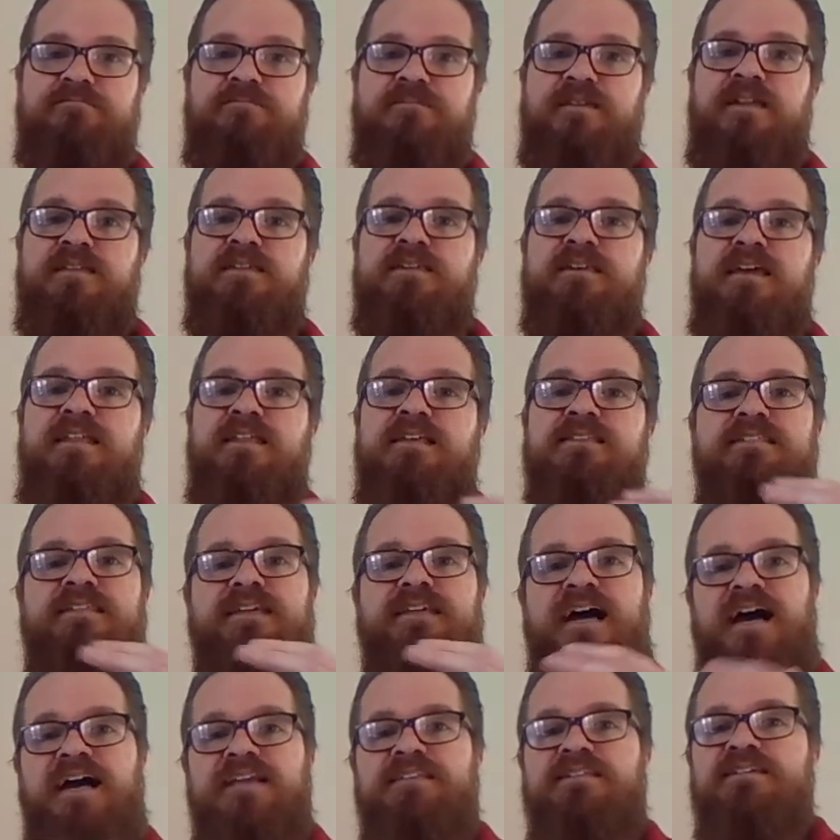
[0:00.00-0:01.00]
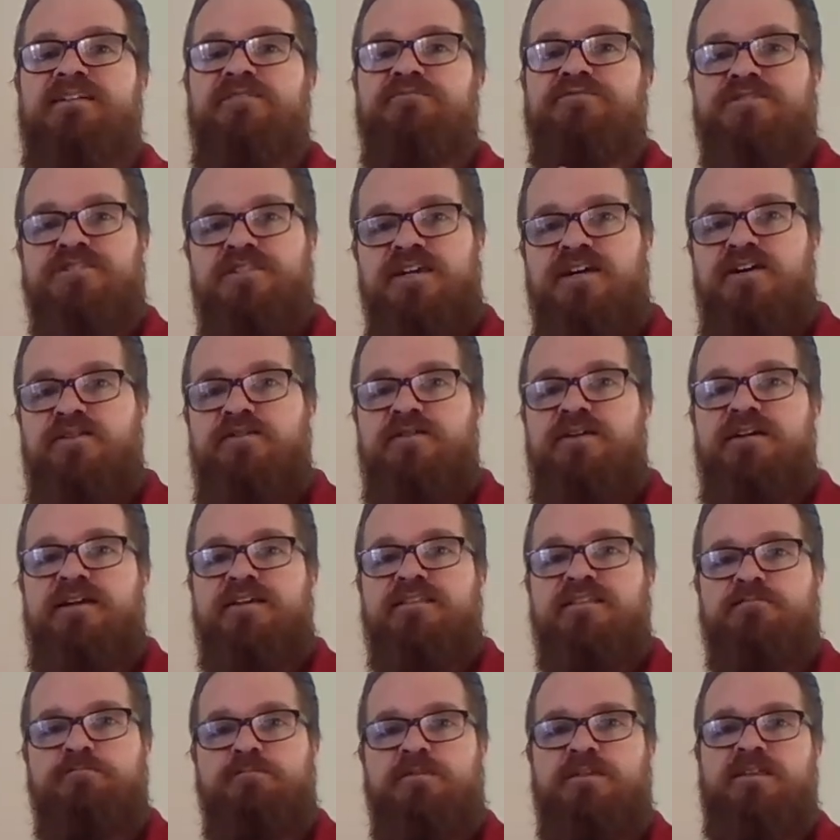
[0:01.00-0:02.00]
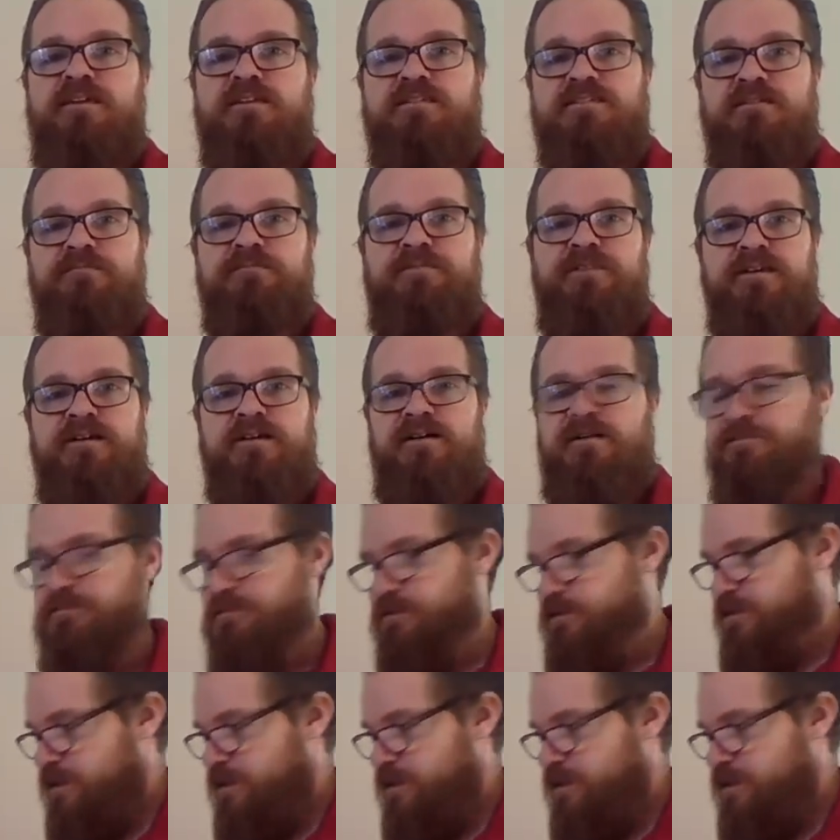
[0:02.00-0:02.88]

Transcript: And again, it's the idea of sharing and splitting something up.